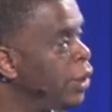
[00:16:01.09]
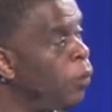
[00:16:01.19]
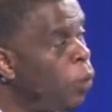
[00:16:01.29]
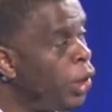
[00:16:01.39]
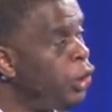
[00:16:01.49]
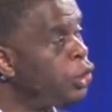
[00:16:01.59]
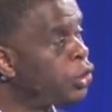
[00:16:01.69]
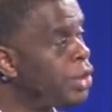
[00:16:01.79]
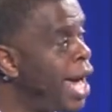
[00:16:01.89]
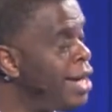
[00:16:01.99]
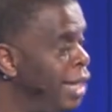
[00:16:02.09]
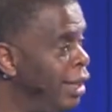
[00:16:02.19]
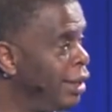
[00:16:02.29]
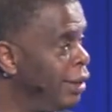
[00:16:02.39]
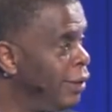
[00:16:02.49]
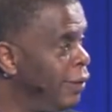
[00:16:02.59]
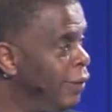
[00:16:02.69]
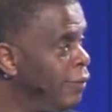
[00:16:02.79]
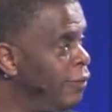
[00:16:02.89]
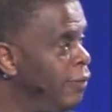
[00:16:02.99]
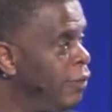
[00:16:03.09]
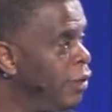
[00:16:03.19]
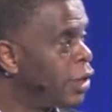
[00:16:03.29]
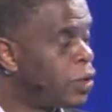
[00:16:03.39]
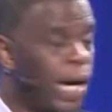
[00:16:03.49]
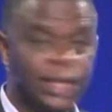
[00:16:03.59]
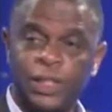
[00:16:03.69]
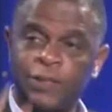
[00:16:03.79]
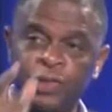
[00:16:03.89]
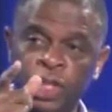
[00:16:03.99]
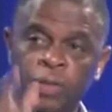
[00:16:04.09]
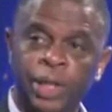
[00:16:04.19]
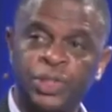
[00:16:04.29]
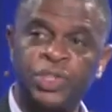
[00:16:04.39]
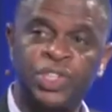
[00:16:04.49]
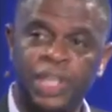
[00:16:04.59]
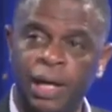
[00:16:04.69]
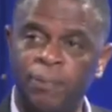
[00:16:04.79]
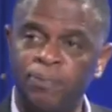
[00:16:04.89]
What are you creating? A crisis for generations to come.